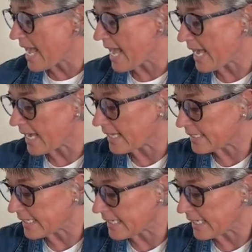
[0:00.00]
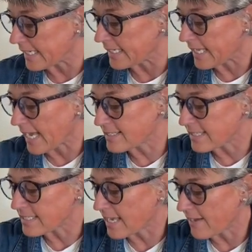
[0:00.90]
and it has
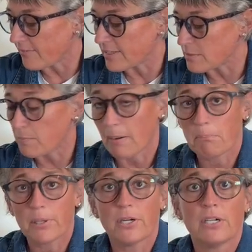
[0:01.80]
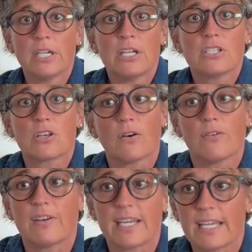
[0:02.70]
this bumper, so
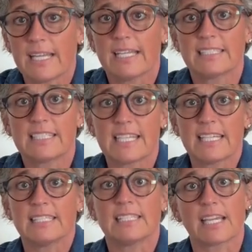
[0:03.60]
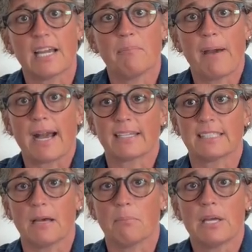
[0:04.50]
if it hits things, it kind of backs up.